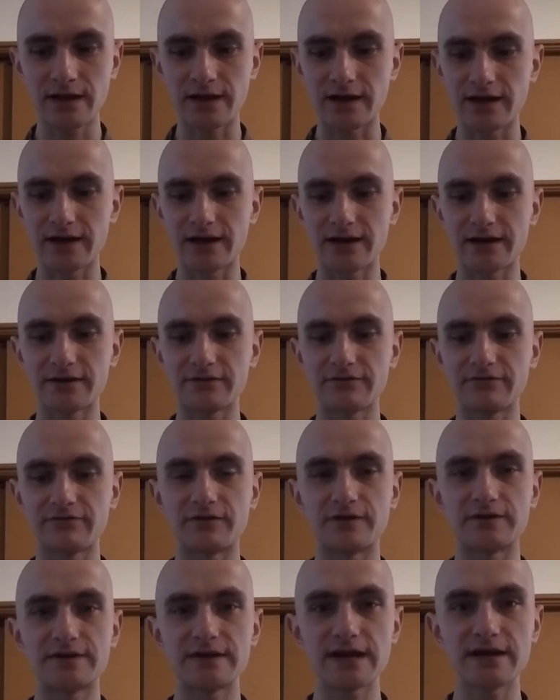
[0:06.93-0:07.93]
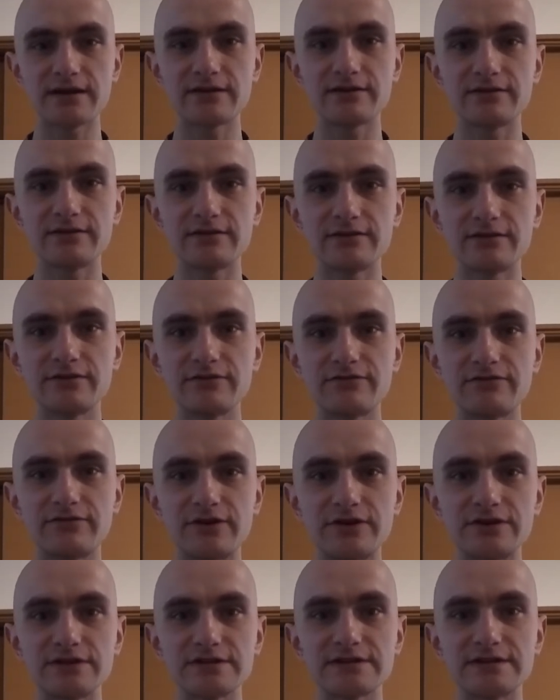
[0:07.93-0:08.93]
And for that you
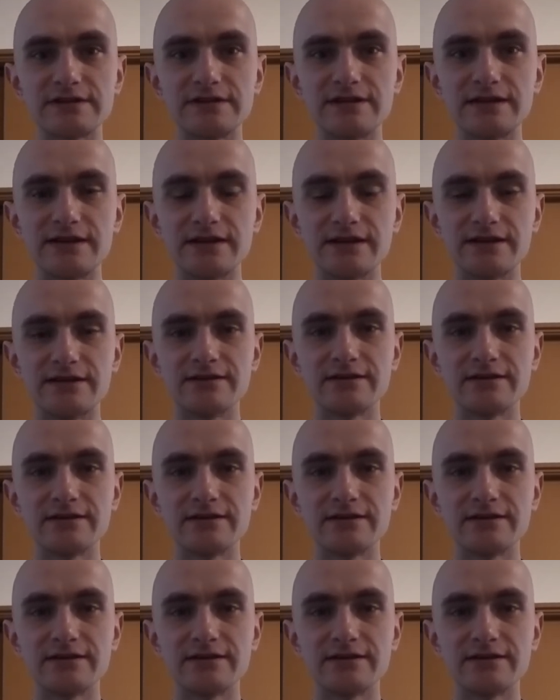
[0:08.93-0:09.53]
first need